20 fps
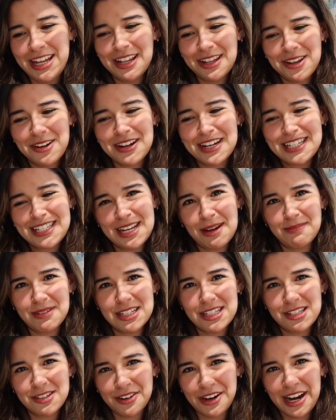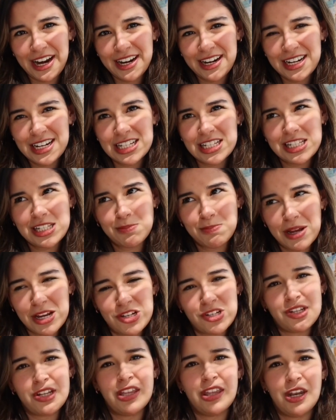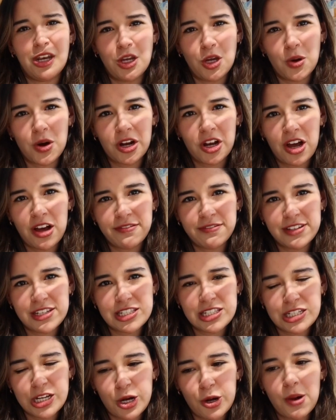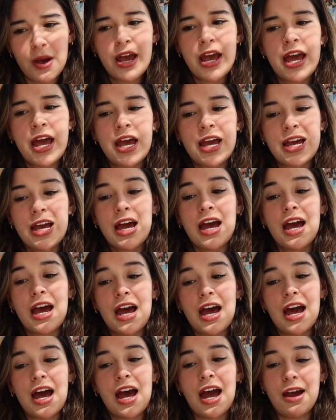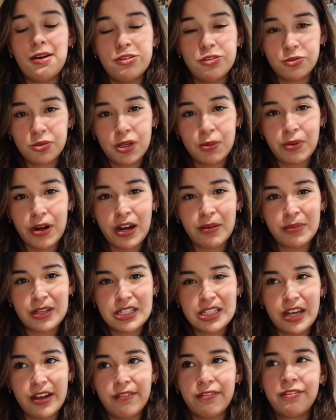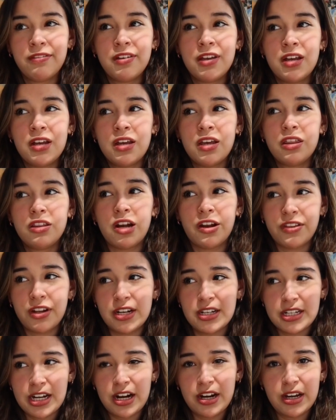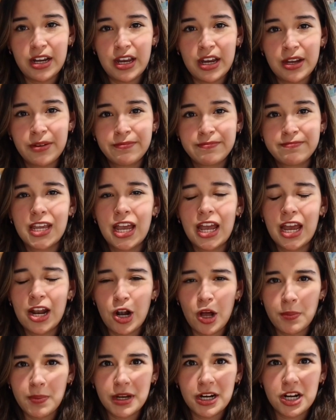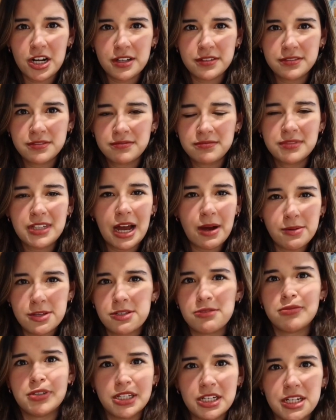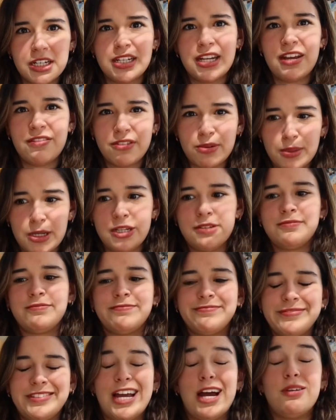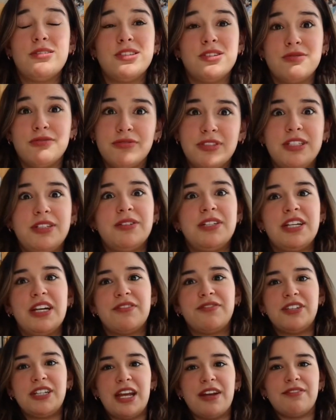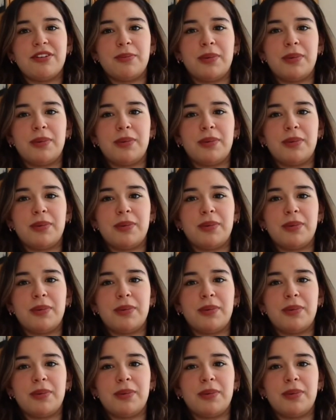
low acceptance rate, especially in the New York office, so I was really proud of myself throughout that entire day it all paid off. That was a really good day for me. That was a really, really good day for